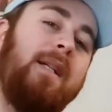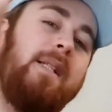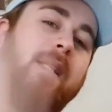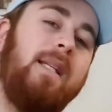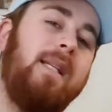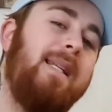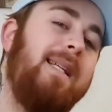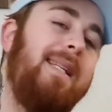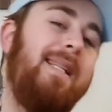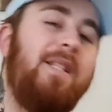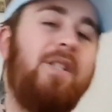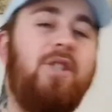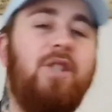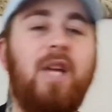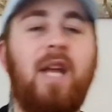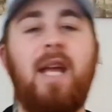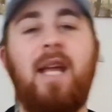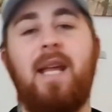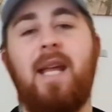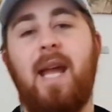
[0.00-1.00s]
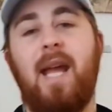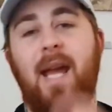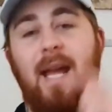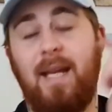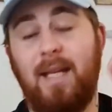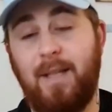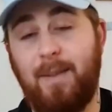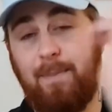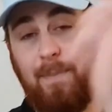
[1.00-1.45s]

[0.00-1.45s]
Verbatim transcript: DJH